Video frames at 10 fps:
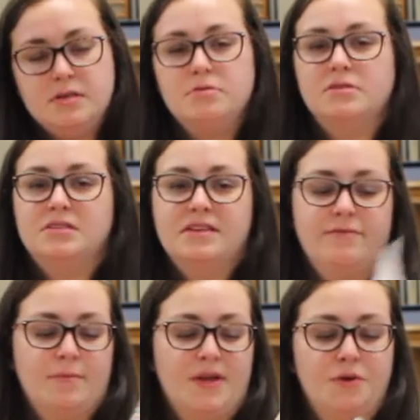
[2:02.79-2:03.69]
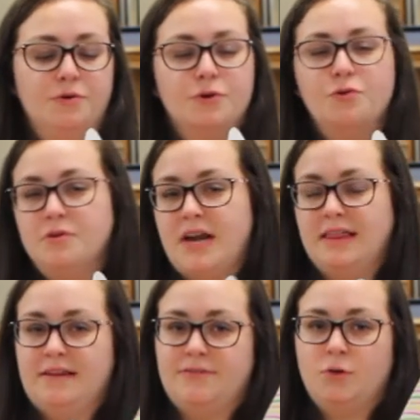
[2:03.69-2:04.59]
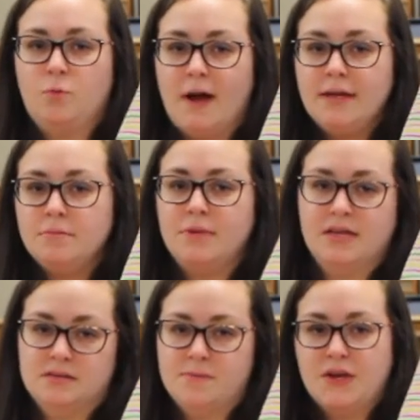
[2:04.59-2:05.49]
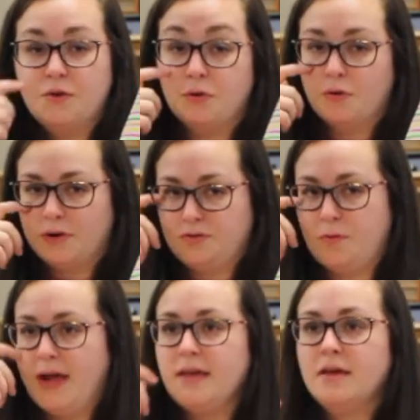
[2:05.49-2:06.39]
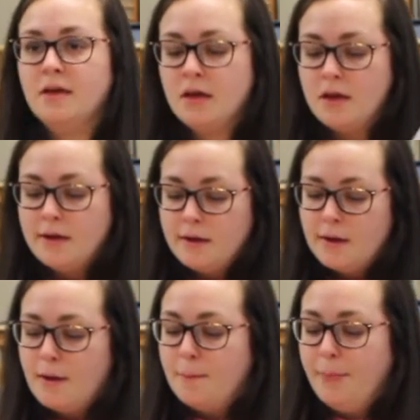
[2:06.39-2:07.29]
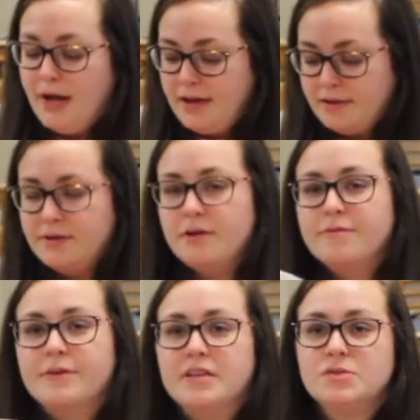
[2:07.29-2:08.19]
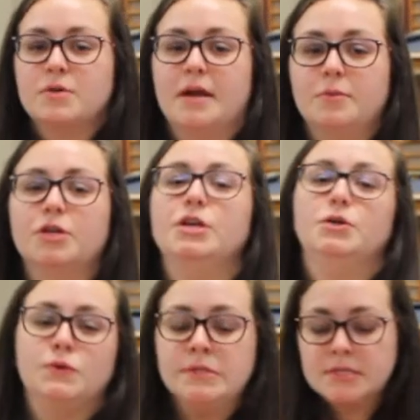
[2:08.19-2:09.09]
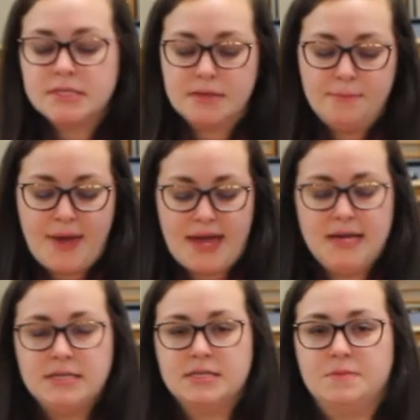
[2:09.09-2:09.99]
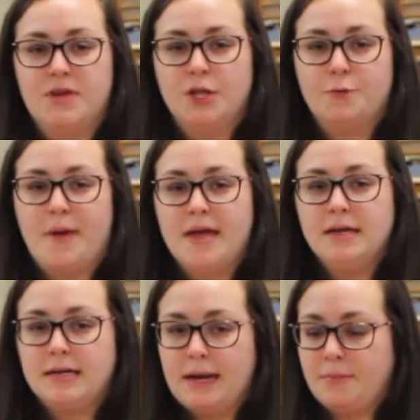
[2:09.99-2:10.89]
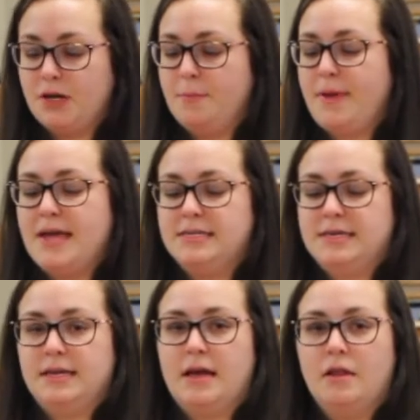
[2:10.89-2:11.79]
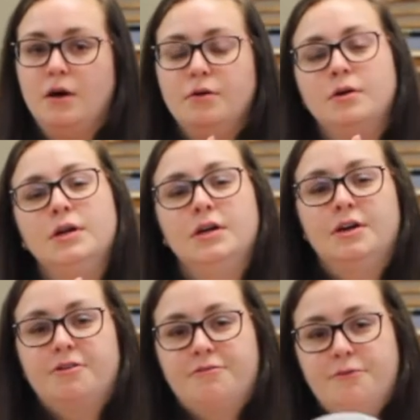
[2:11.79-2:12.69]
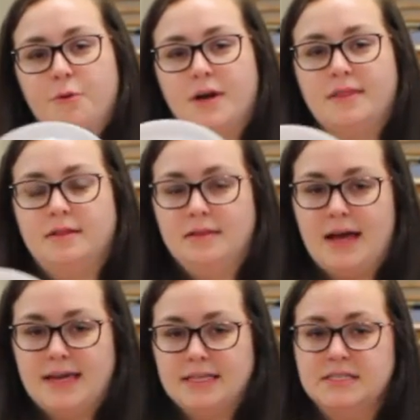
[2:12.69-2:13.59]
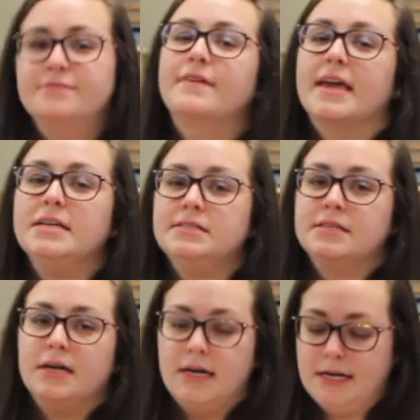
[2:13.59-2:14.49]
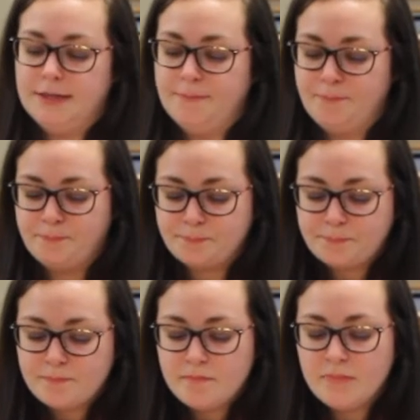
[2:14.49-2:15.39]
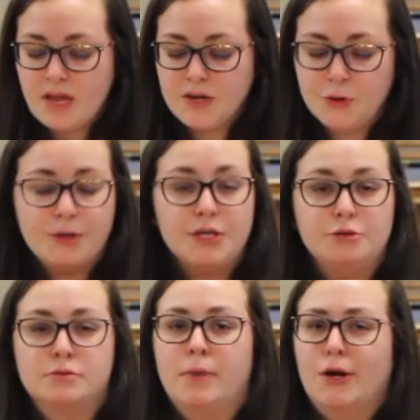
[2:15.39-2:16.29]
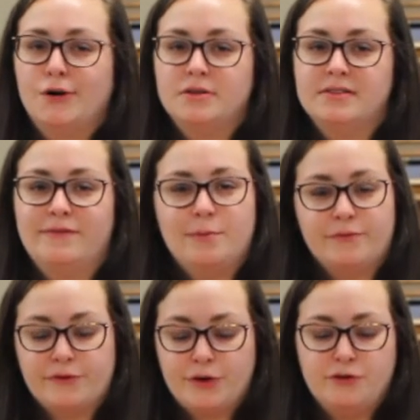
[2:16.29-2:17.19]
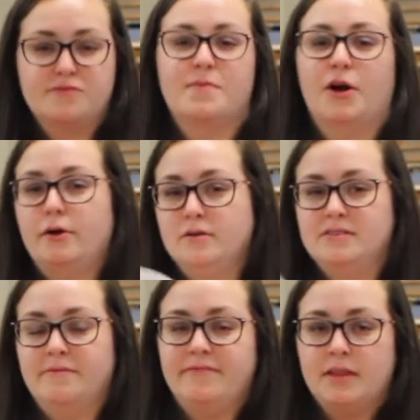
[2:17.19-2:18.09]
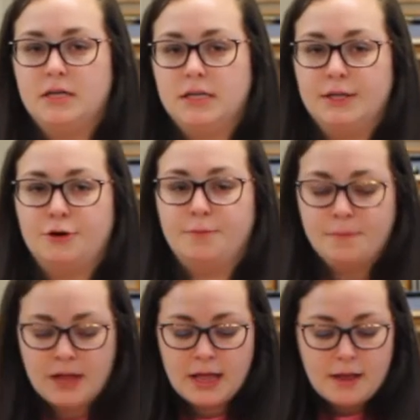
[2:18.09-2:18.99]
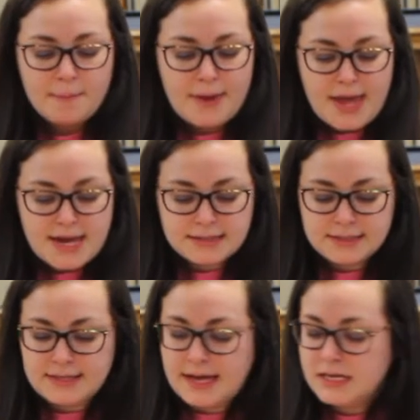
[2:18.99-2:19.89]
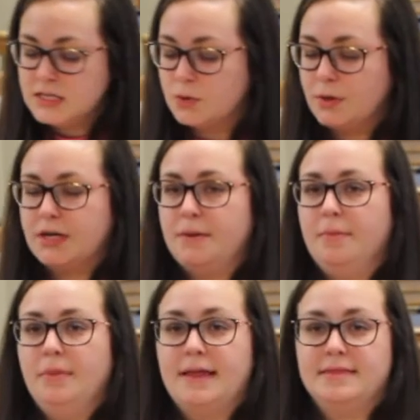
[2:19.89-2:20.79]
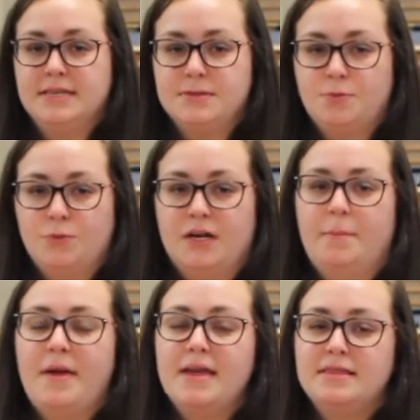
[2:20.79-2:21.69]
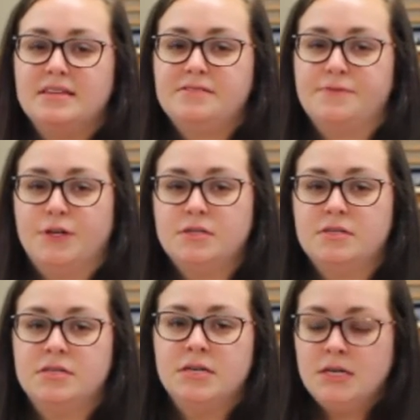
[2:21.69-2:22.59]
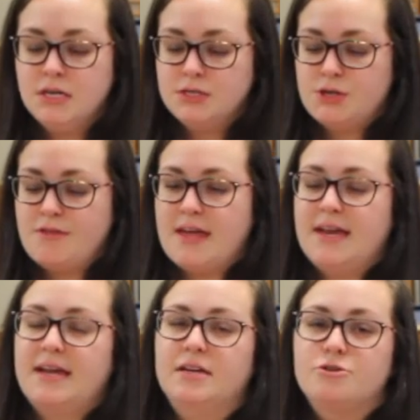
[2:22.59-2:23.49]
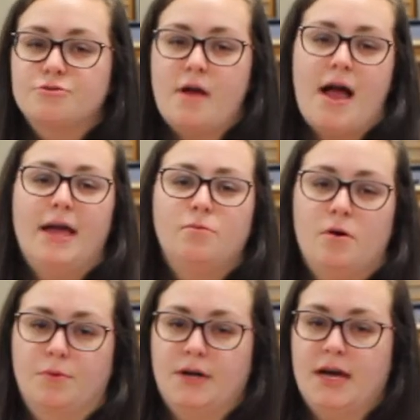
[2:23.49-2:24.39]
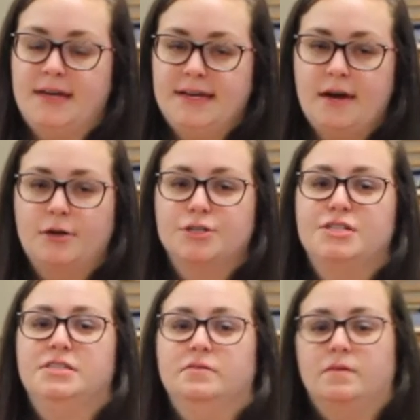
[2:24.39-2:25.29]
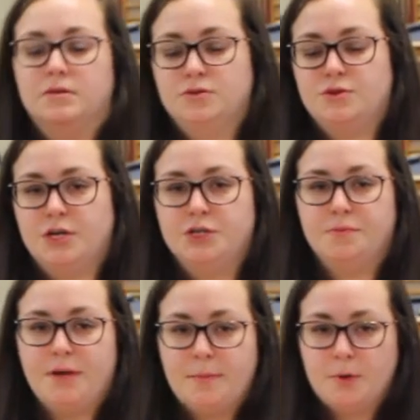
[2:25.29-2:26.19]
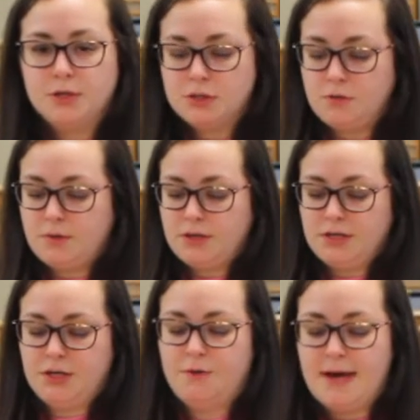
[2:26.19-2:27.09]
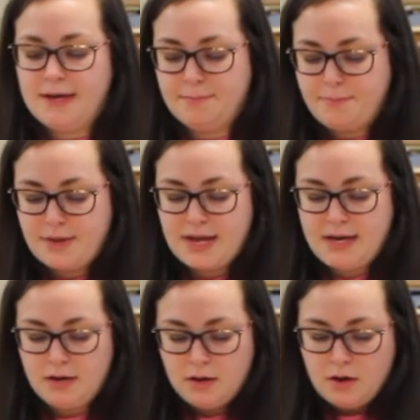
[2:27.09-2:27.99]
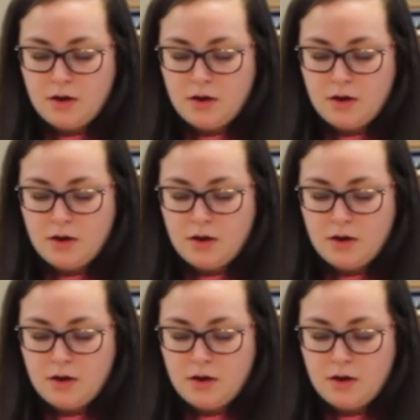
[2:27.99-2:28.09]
you can see for my unicorn, I left it white because my unicorn is white. But for this one, I'm going to use some paint, some yellow paint, and I'm going to paint it yellow for the lion's face. You can use markers if you prefer to use markers. I'm feeling a little paint today, so we're going to paint this first so that it can dry while we're cutting out our sheets of construction paper. So we're going to go ahead and paint